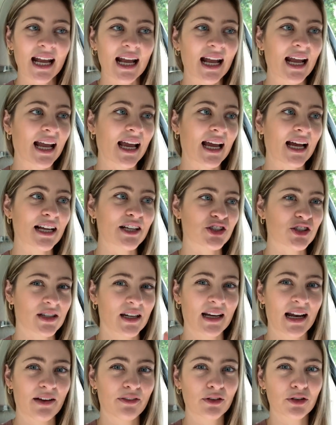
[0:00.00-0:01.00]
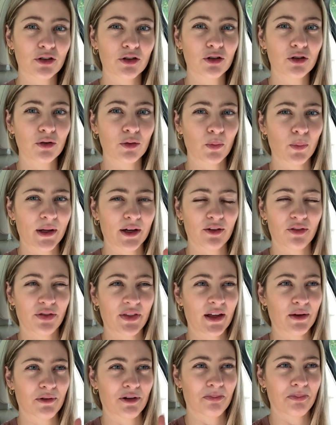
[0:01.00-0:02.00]
And she did have a little weird
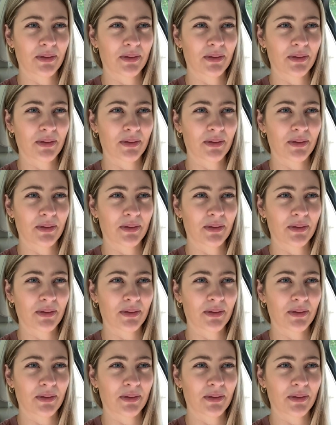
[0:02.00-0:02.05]
thing with